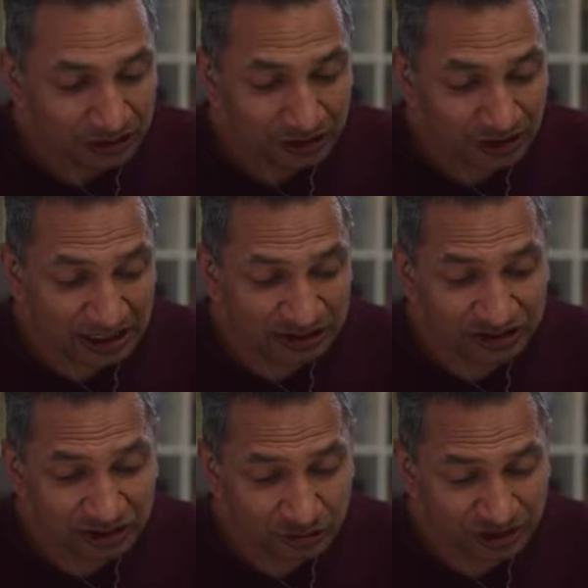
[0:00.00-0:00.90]
Did that answer
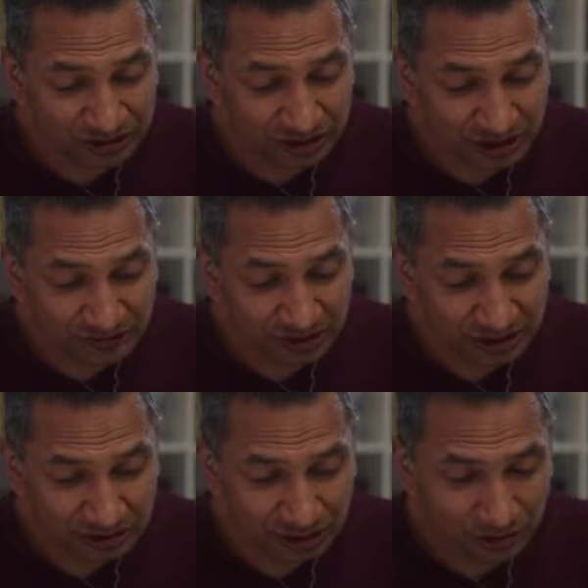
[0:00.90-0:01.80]
your question, David?
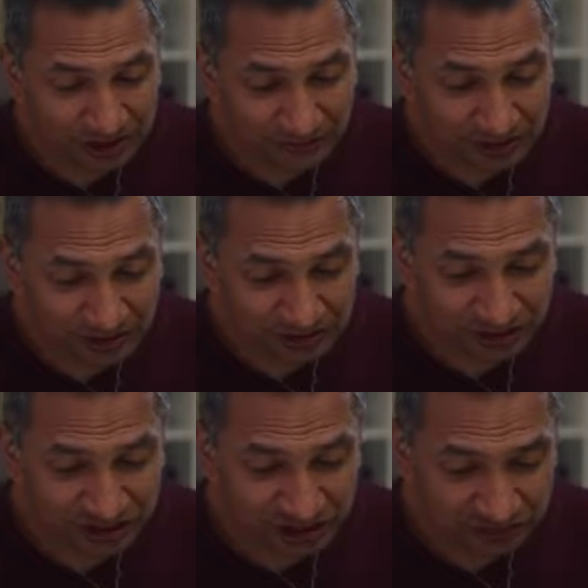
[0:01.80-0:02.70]
I don't know why you've clicked
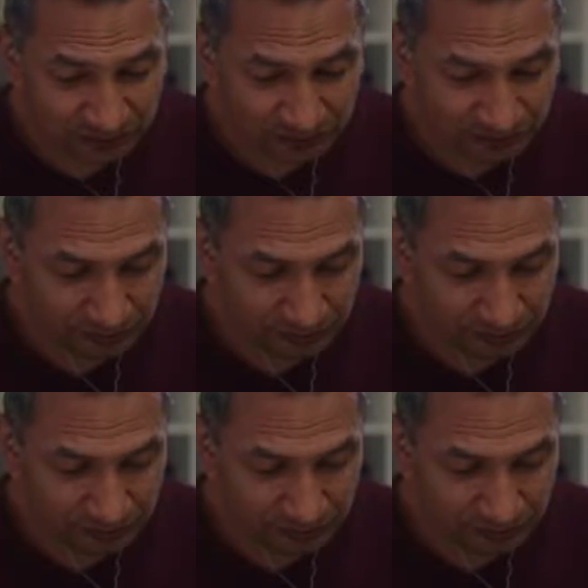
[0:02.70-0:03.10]
successful.